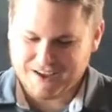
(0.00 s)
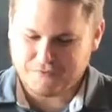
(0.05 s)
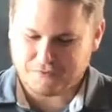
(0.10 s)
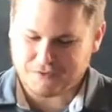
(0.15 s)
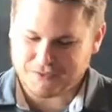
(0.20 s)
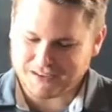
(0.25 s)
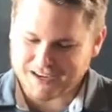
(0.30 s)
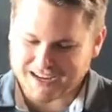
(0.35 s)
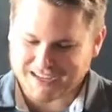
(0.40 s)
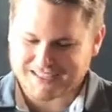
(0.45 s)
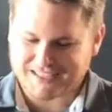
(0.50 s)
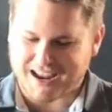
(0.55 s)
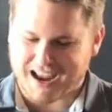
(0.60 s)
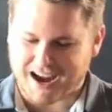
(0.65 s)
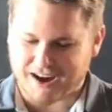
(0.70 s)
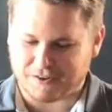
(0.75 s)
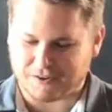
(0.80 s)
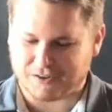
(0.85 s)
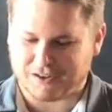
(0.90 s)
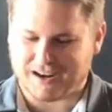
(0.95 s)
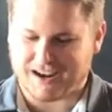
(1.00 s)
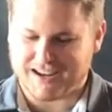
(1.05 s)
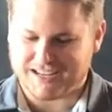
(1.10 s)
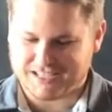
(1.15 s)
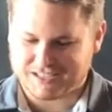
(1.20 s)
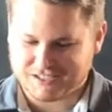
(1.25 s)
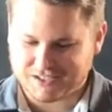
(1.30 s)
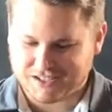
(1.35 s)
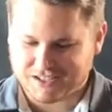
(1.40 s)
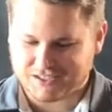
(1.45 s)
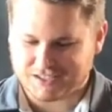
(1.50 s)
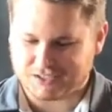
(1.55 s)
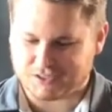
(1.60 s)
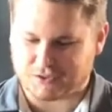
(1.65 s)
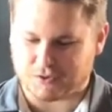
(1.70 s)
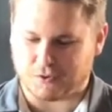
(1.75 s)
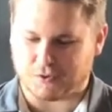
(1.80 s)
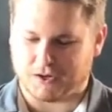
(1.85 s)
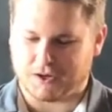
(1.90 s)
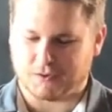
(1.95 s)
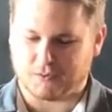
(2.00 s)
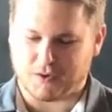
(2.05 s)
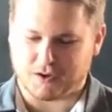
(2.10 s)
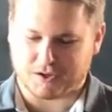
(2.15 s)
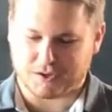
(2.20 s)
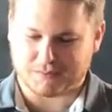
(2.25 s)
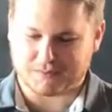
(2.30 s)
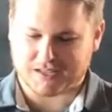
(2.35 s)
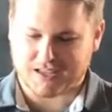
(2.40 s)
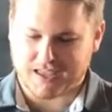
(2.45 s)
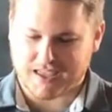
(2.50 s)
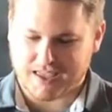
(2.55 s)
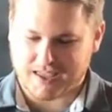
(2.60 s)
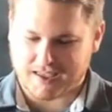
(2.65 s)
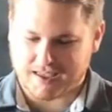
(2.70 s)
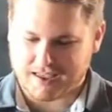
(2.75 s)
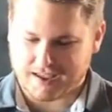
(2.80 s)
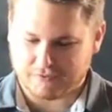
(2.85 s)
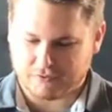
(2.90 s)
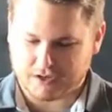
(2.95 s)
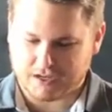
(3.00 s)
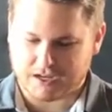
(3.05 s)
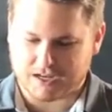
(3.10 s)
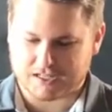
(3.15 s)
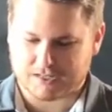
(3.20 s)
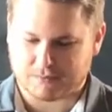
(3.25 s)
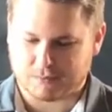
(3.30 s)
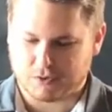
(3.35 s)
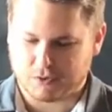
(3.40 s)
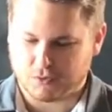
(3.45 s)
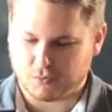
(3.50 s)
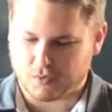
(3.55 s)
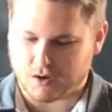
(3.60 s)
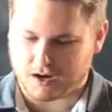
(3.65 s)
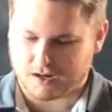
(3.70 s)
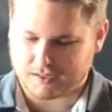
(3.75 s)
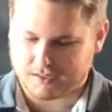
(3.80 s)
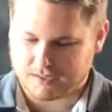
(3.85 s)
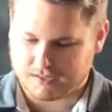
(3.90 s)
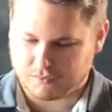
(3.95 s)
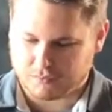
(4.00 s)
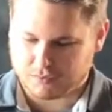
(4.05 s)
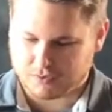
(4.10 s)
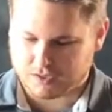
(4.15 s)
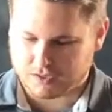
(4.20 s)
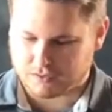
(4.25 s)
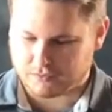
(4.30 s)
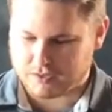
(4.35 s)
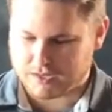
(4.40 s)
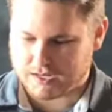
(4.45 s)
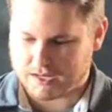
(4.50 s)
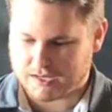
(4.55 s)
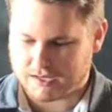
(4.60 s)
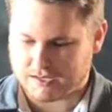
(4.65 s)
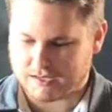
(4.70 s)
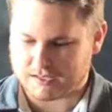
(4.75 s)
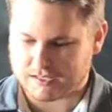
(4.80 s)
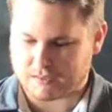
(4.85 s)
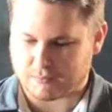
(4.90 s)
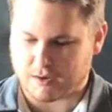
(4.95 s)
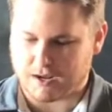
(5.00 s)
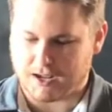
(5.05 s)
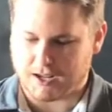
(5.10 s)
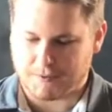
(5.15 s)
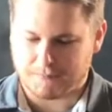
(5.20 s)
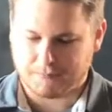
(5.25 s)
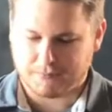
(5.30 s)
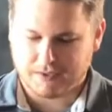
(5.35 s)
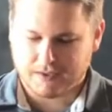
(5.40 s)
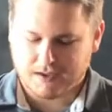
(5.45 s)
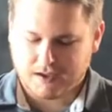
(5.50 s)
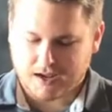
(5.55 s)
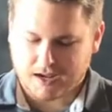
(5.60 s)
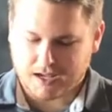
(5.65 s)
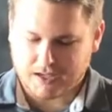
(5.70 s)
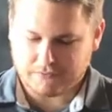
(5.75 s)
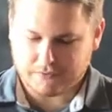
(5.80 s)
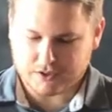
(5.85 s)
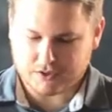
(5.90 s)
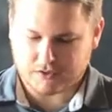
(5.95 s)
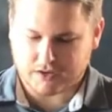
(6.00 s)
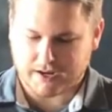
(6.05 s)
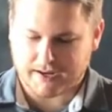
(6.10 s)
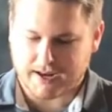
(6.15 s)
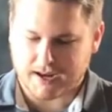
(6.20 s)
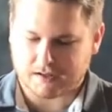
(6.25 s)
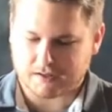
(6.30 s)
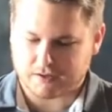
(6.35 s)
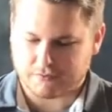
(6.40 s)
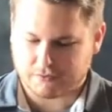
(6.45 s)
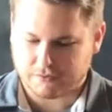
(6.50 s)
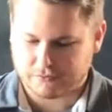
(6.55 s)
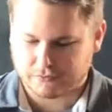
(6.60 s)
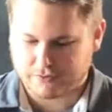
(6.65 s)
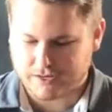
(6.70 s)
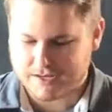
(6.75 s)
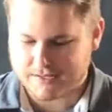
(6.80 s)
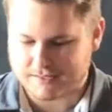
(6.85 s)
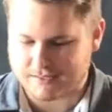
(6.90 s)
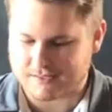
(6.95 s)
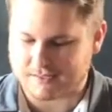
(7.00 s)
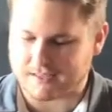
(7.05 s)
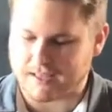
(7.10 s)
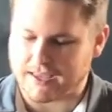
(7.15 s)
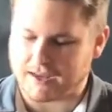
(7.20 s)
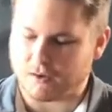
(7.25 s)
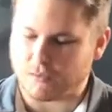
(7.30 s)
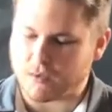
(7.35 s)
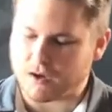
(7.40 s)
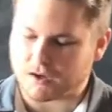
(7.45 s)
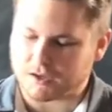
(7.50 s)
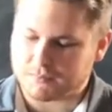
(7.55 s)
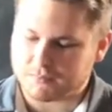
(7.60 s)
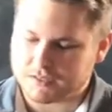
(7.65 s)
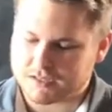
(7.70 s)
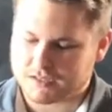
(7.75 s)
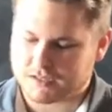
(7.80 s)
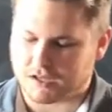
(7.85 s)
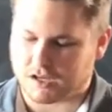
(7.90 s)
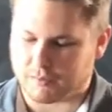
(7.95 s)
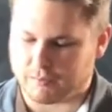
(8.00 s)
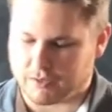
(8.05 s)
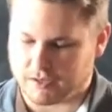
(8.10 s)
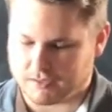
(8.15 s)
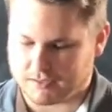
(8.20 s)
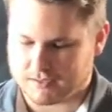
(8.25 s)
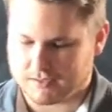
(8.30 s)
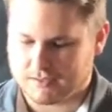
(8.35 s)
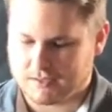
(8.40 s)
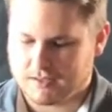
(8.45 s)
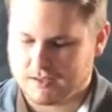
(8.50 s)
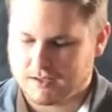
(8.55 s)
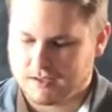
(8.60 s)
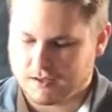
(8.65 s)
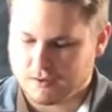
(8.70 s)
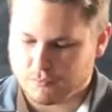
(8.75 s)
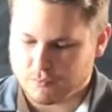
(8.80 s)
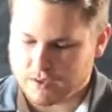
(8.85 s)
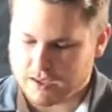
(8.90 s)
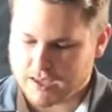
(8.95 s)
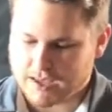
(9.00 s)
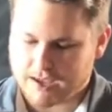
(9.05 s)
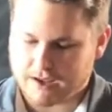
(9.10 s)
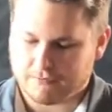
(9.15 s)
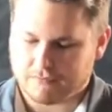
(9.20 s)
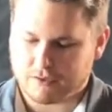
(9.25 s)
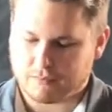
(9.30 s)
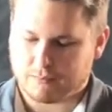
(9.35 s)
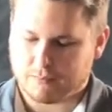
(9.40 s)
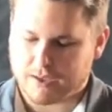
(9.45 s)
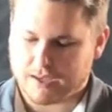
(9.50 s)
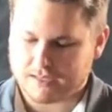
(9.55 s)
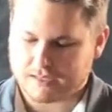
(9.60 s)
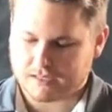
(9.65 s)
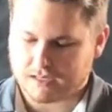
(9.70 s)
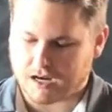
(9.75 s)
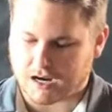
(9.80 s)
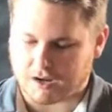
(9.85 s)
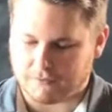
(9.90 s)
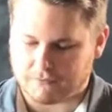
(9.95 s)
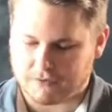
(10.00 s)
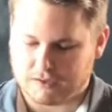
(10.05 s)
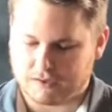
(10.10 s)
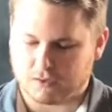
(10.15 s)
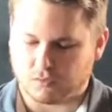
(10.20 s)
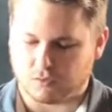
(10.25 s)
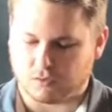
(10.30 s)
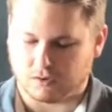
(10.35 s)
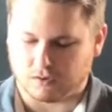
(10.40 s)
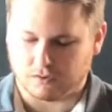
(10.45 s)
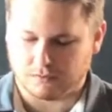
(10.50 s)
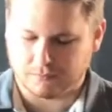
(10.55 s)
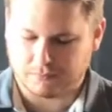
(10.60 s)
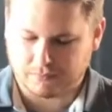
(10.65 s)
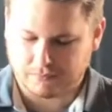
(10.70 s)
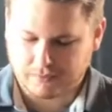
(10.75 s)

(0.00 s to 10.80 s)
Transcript: For the next hour, I stood at the door and welcomed every customer who walked in with a greeting and a smile. I even tried out different phrases like, welcome to Starbucks. We have the best coffee in the world.